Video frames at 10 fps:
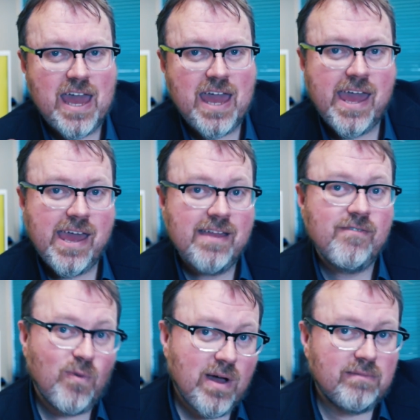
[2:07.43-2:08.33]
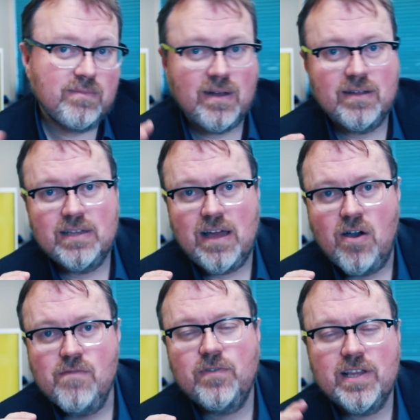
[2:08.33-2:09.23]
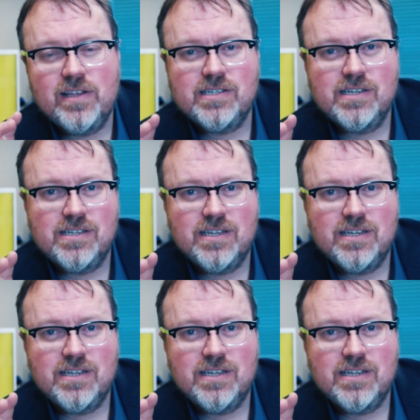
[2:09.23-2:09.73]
And well, hopefully this